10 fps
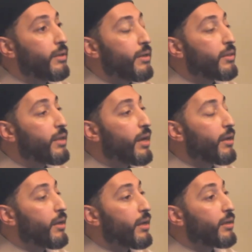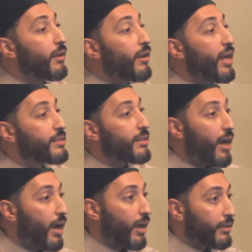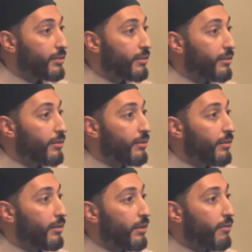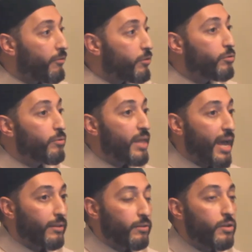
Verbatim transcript: in, the, in Allah's eyes if you do that.